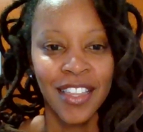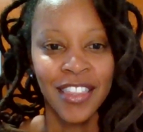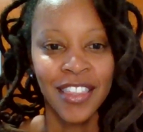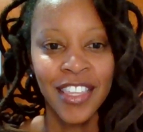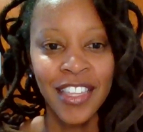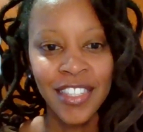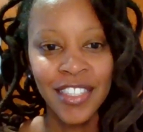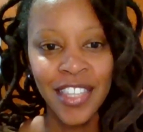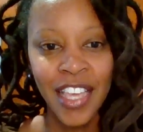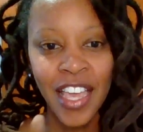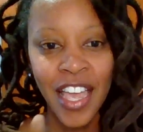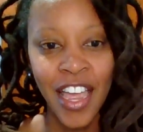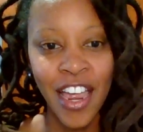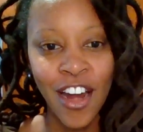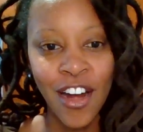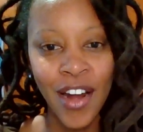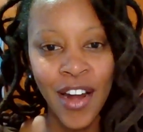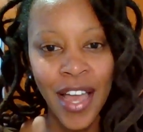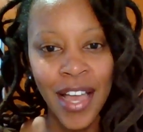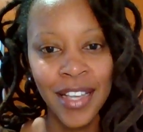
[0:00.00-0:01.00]
This
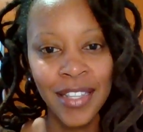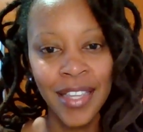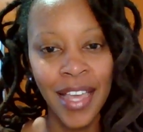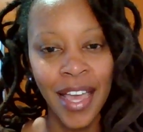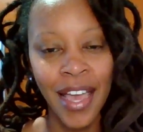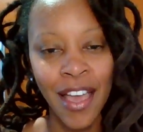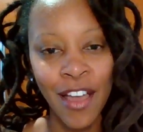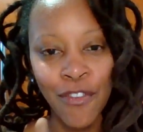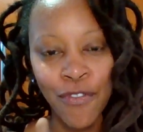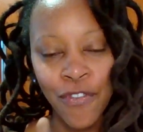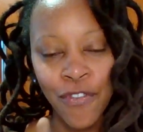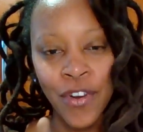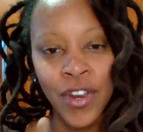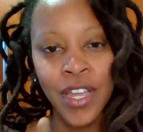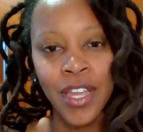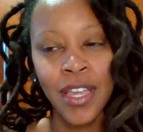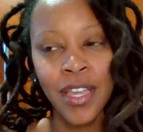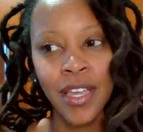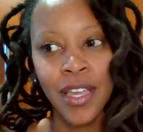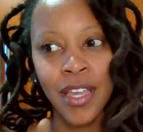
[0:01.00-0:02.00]
hair has
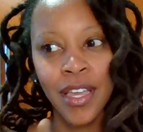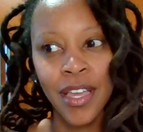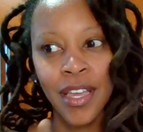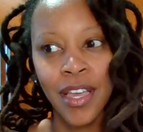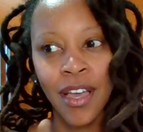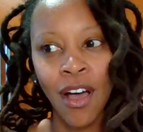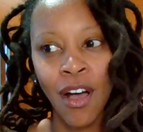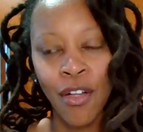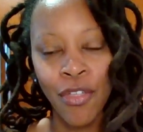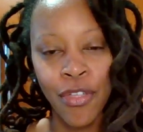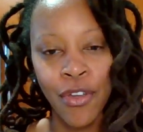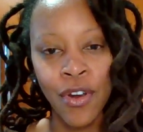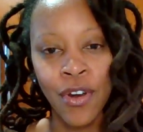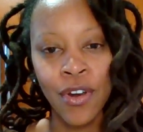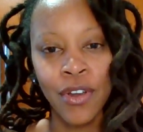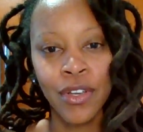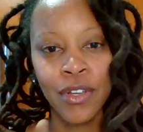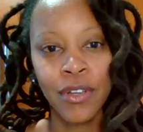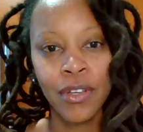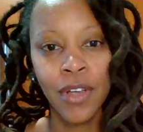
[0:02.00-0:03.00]
every
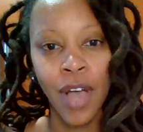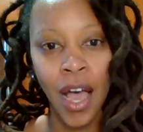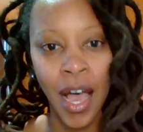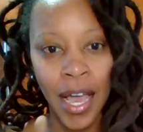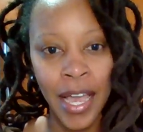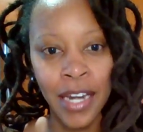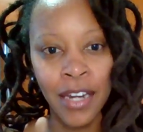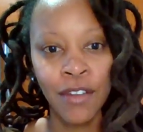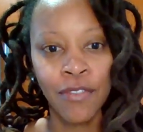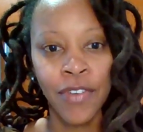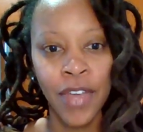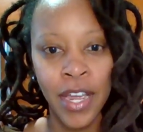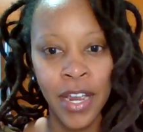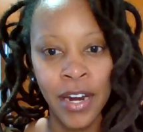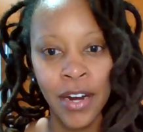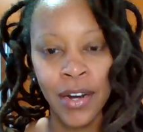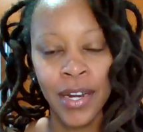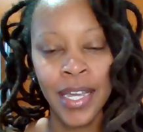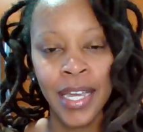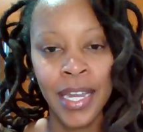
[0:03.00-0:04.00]
other kind of
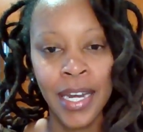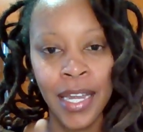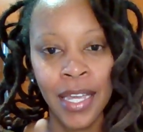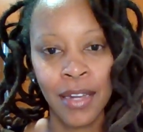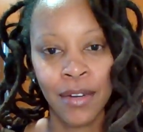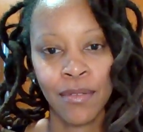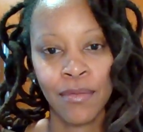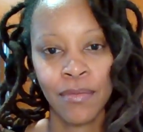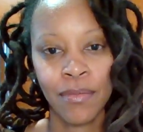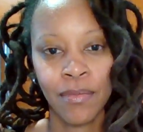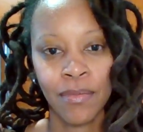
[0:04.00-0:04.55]
hair in it.